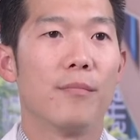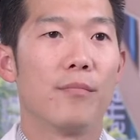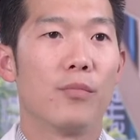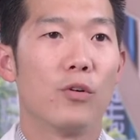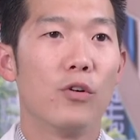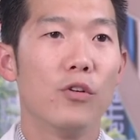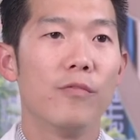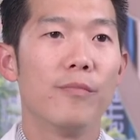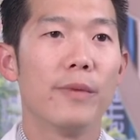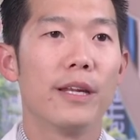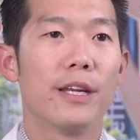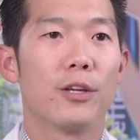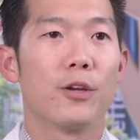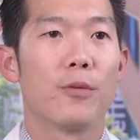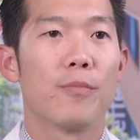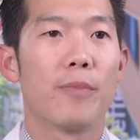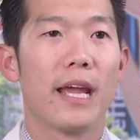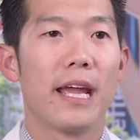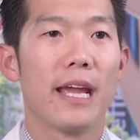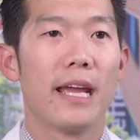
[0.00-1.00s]
improvement in
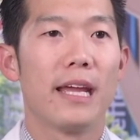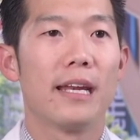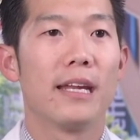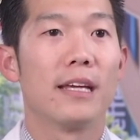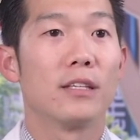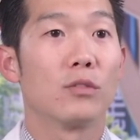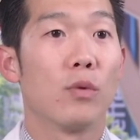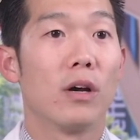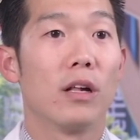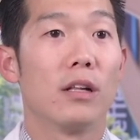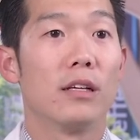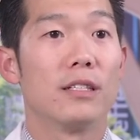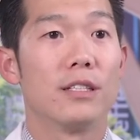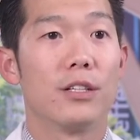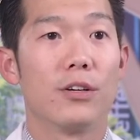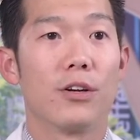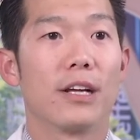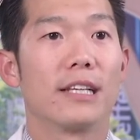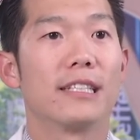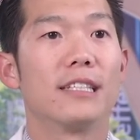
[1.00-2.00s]
your pain as well
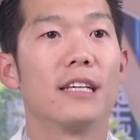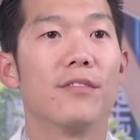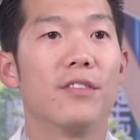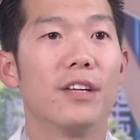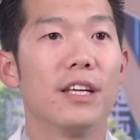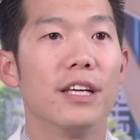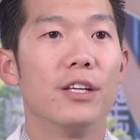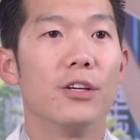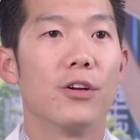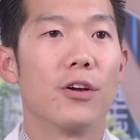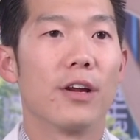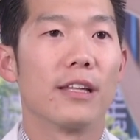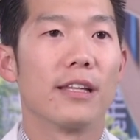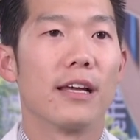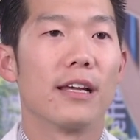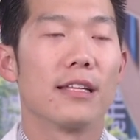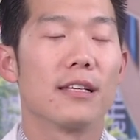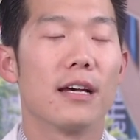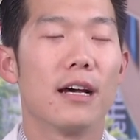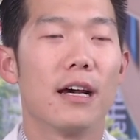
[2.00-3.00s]
as your activity during
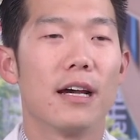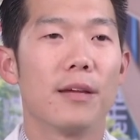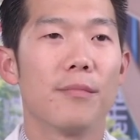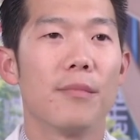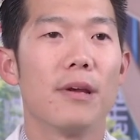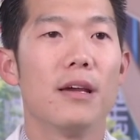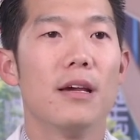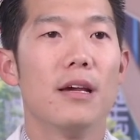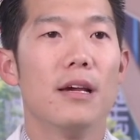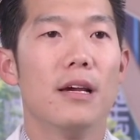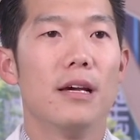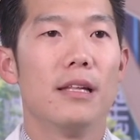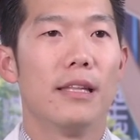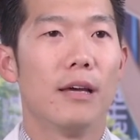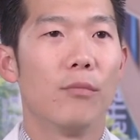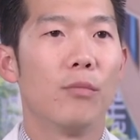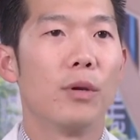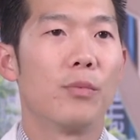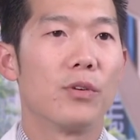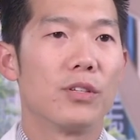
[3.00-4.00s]
that time,
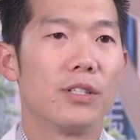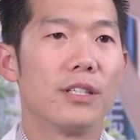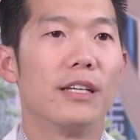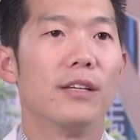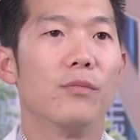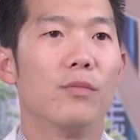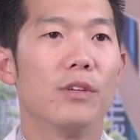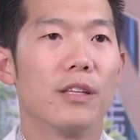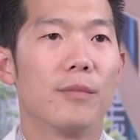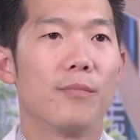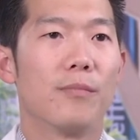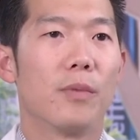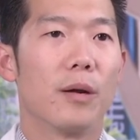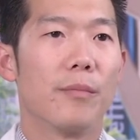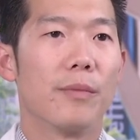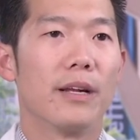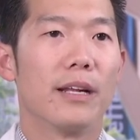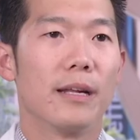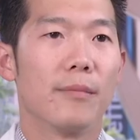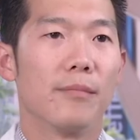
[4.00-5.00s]
then we proceed with a
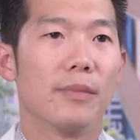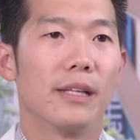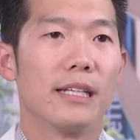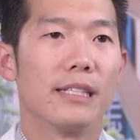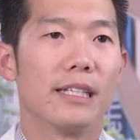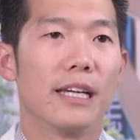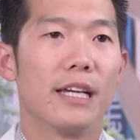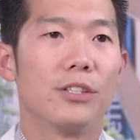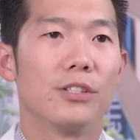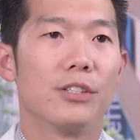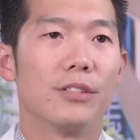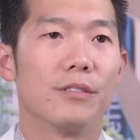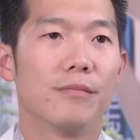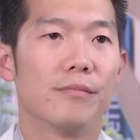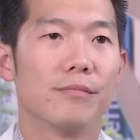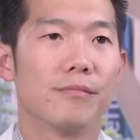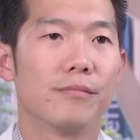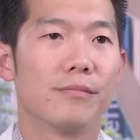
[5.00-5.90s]
permanent implantation.